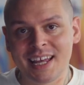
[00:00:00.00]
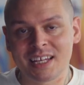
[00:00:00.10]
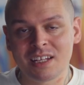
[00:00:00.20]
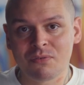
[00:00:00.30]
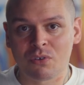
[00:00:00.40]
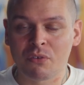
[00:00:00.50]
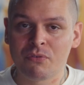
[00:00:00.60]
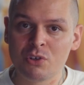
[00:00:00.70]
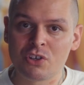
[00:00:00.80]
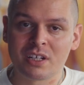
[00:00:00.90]
added
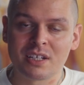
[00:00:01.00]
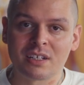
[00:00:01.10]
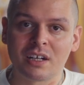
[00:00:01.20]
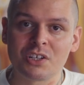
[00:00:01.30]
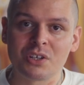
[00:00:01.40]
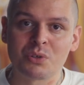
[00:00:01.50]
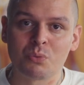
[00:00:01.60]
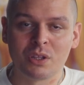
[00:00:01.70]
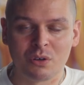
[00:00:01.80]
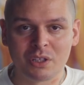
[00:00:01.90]
for future
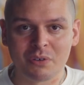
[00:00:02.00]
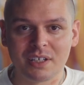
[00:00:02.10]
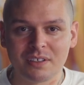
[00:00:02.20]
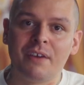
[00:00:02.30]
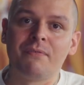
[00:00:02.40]
discussions with Otto.